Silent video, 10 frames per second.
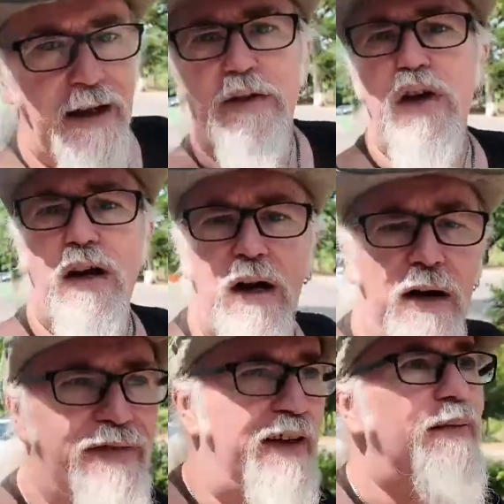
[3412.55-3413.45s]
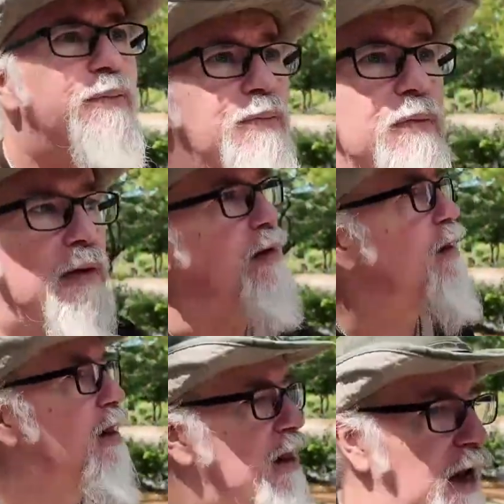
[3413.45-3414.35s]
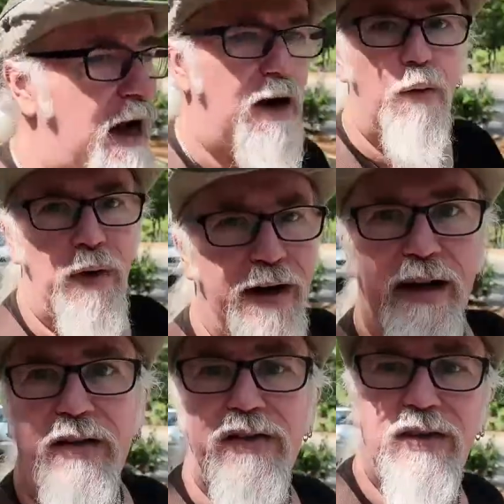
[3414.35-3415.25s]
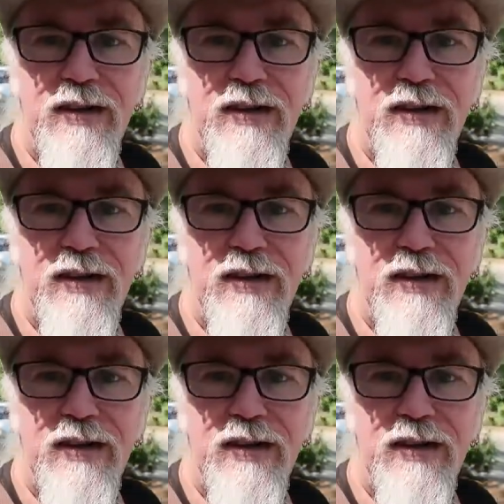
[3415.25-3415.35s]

That's not coffee. I don't know what it is.